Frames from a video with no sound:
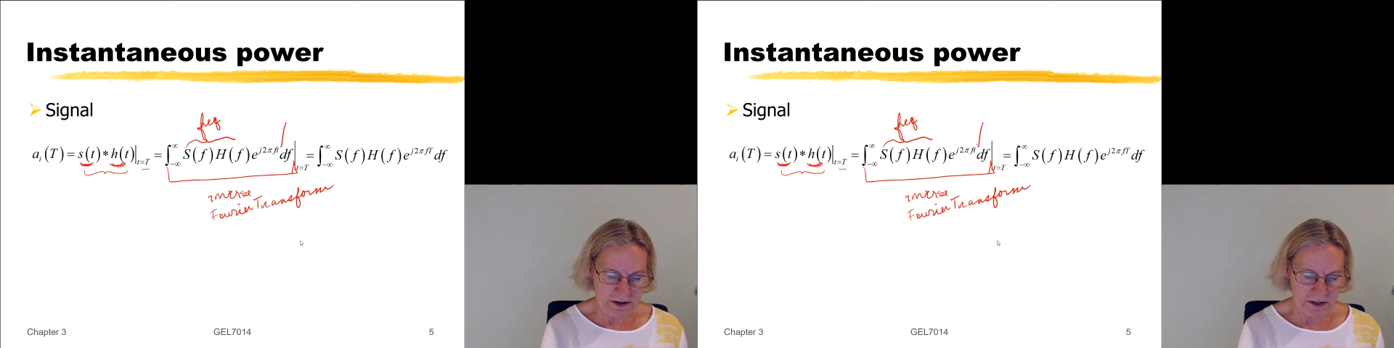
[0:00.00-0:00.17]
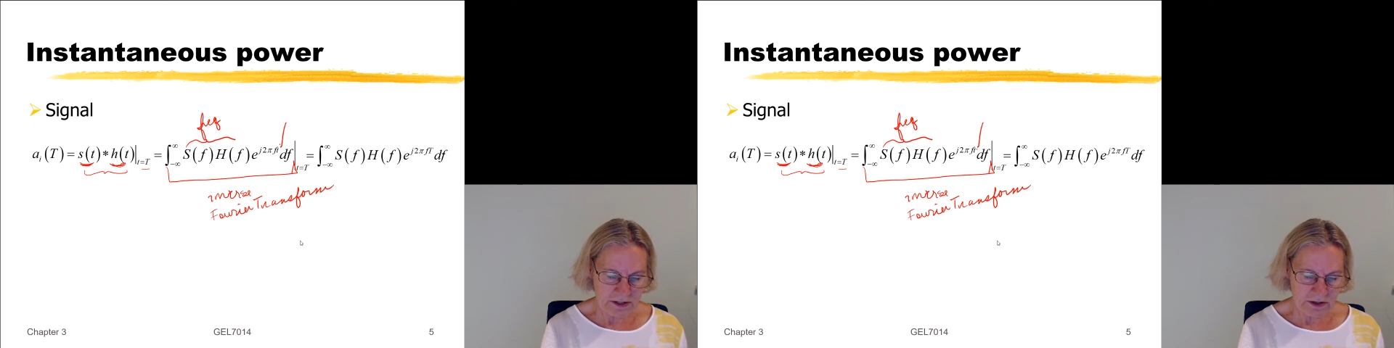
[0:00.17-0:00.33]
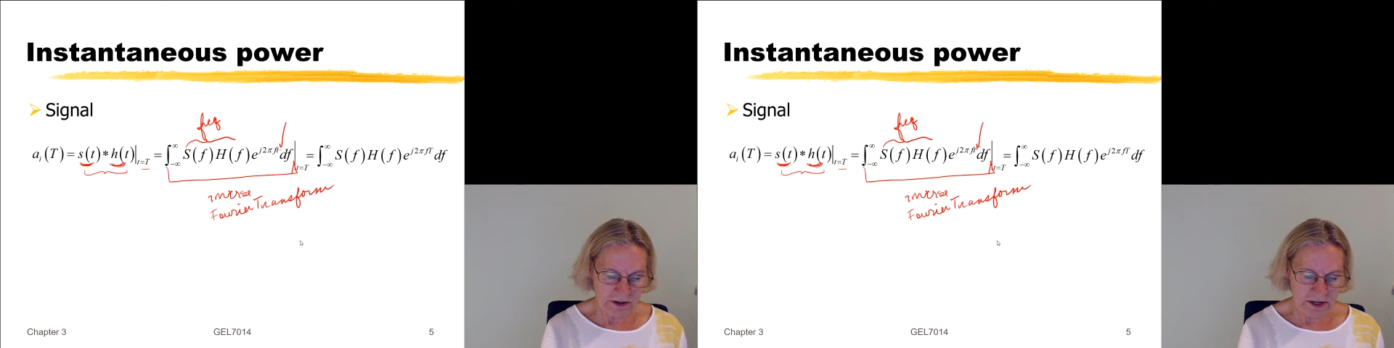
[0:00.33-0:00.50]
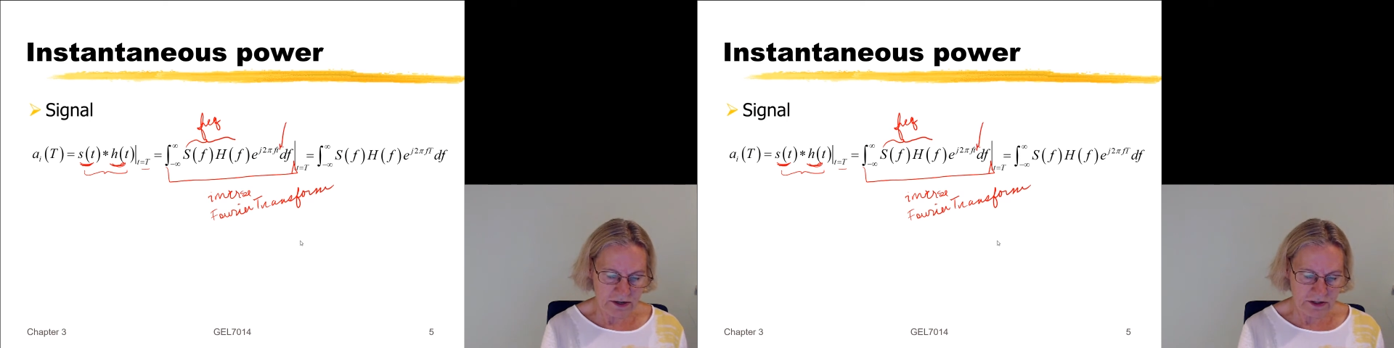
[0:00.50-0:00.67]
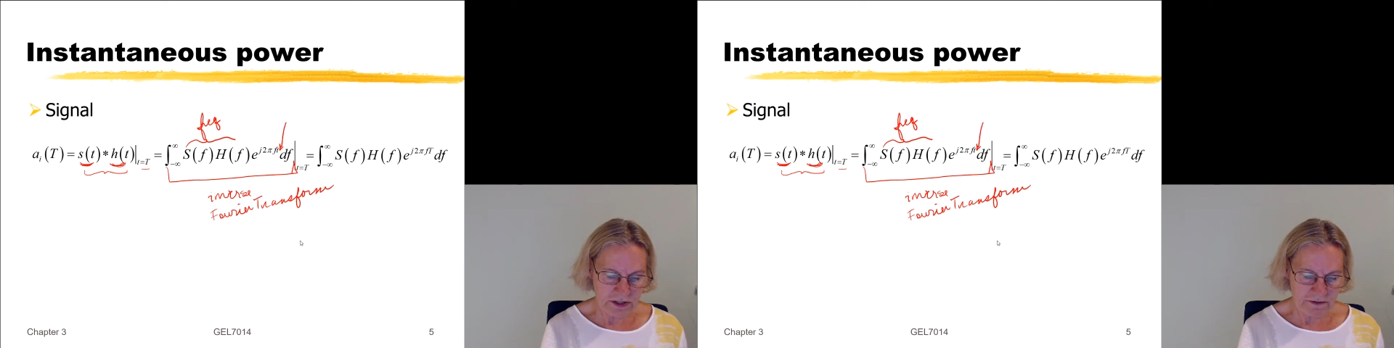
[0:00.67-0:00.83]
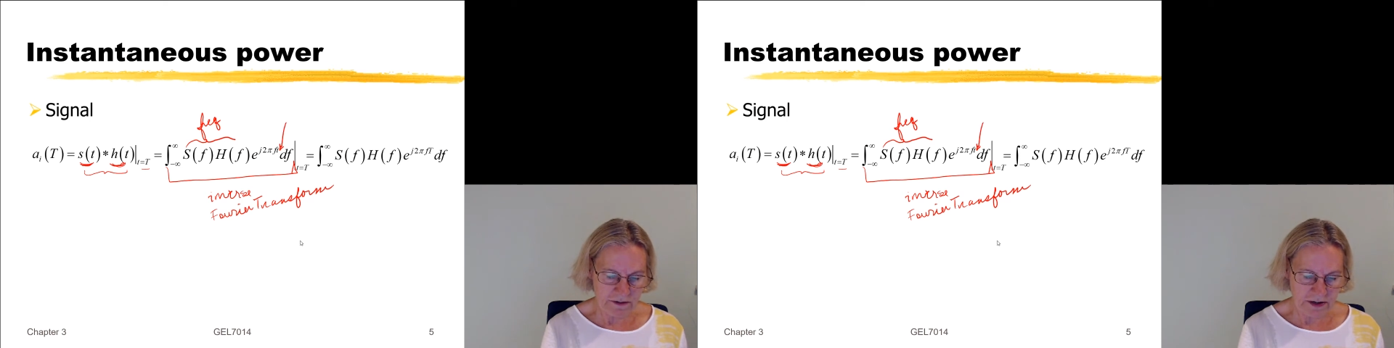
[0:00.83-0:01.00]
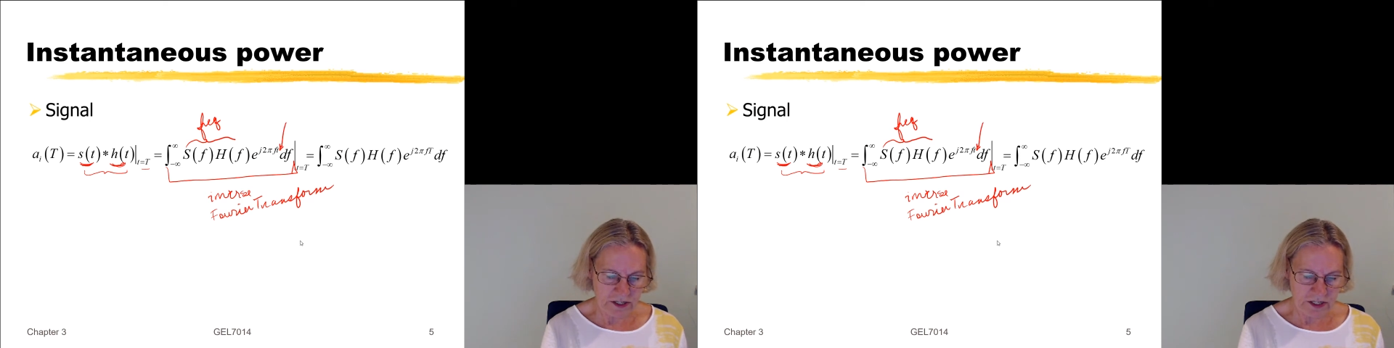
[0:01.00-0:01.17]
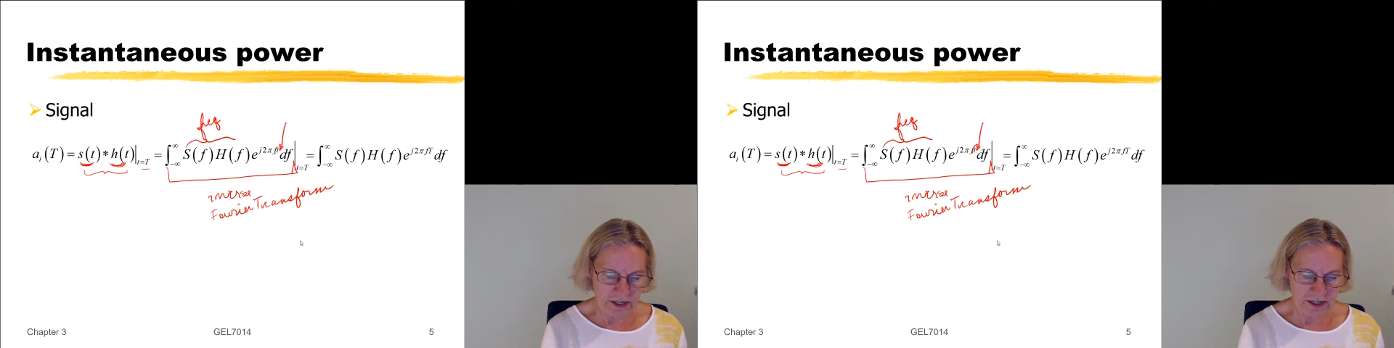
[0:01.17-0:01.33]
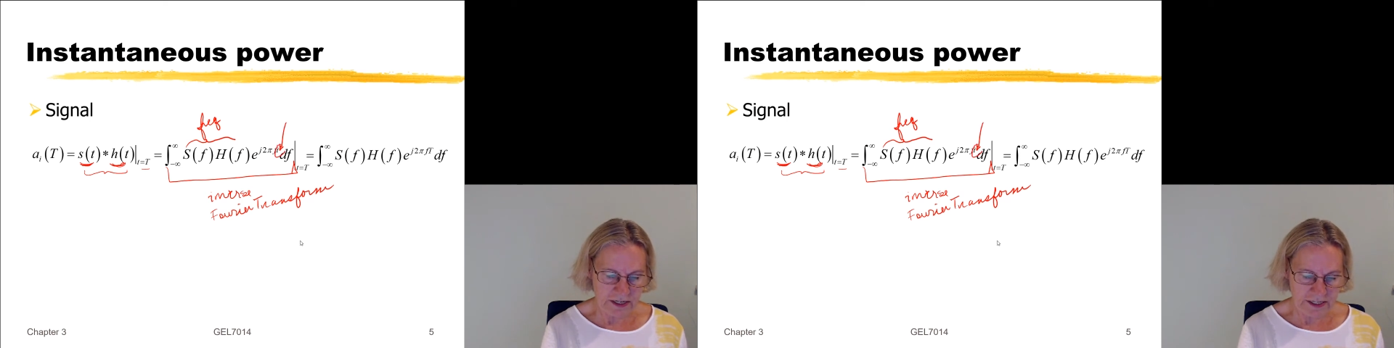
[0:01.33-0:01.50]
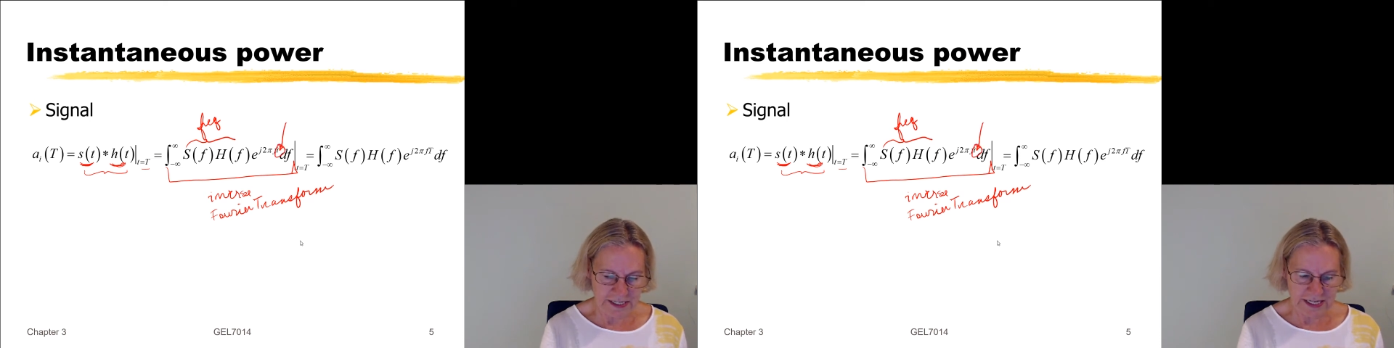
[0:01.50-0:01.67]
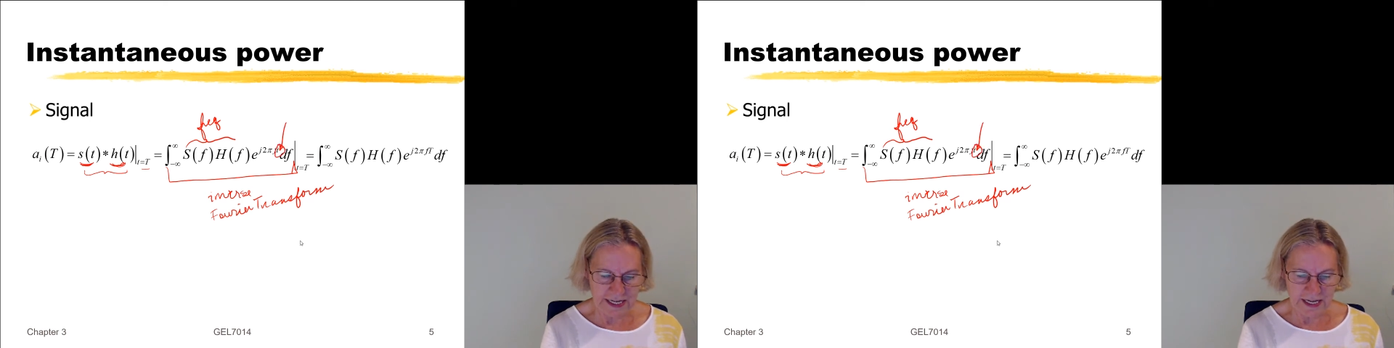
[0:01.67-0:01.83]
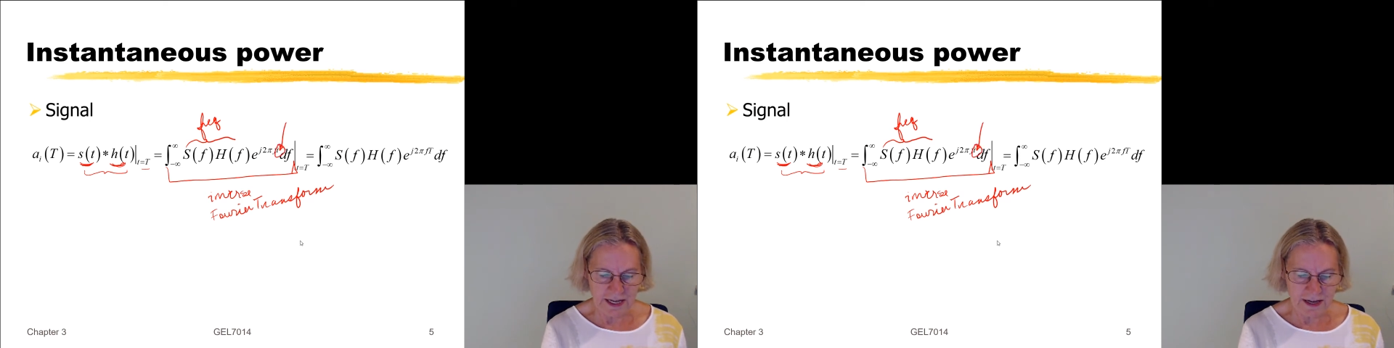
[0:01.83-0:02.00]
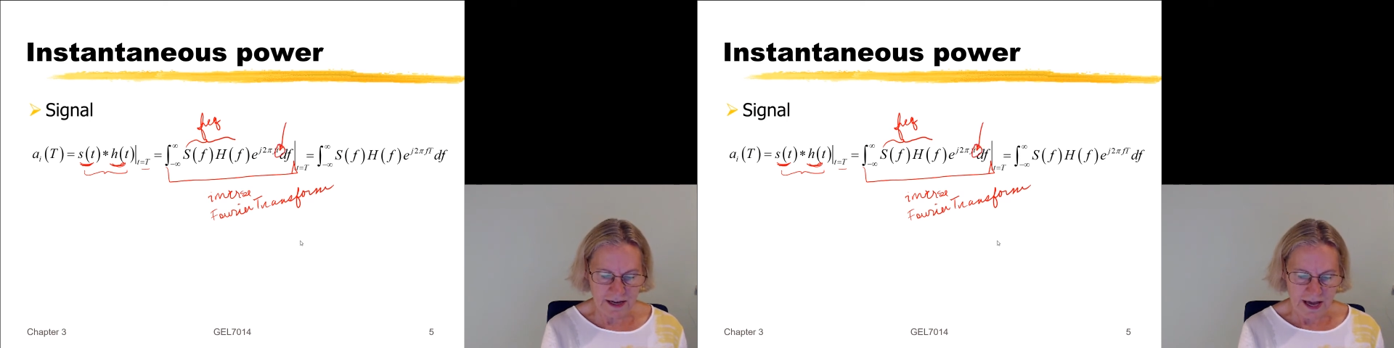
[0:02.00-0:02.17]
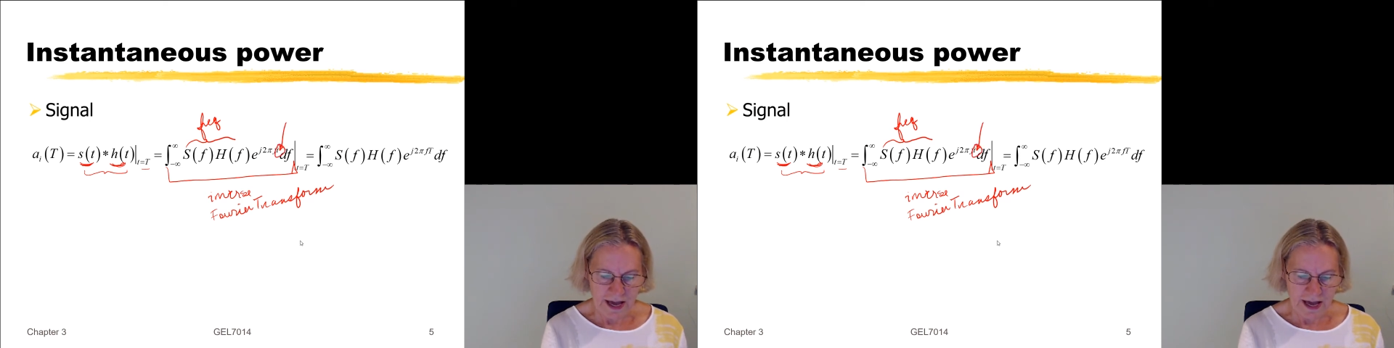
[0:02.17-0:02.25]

So here's the function T.